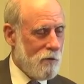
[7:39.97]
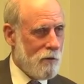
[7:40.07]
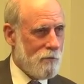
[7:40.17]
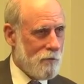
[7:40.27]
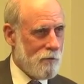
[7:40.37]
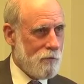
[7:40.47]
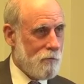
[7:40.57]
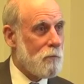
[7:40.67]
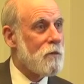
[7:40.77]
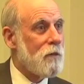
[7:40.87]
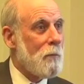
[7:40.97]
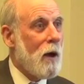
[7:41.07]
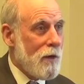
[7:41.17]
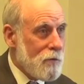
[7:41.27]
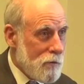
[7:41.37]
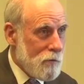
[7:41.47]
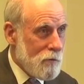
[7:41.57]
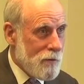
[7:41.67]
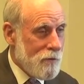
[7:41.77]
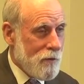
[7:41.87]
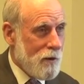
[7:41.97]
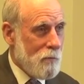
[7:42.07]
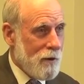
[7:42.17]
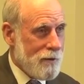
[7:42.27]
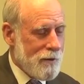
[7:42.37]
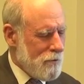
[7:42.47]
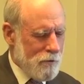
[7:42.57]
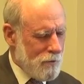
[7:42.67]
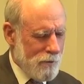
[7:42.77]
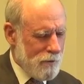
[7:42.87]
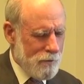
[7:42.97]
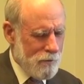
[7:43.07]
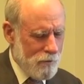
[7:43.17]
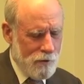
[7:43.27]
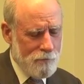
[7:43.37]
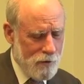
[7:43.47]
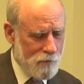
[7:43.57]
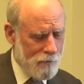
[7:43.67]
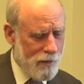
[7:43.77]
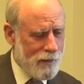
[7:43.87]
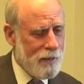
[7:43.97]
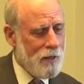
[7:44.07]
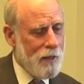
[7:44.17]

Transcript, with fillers: all of us from the same high school in Santa Monica, or in uh, San Fernando Valley,